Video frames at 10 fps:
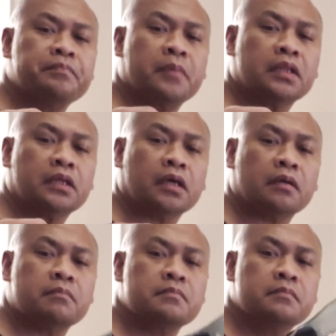but
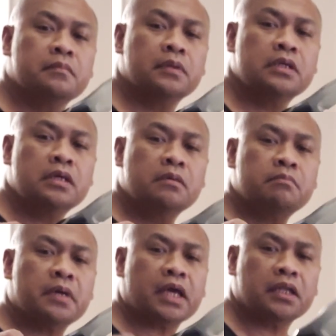
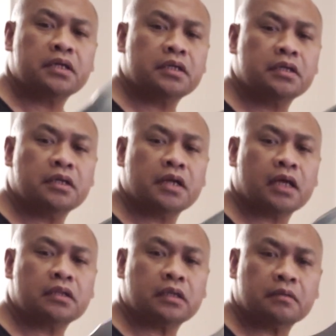yeah, they're
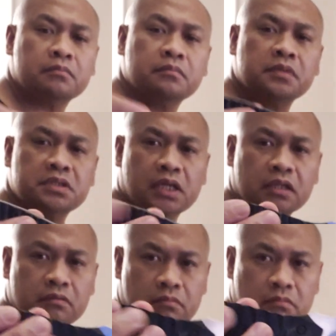not. It's not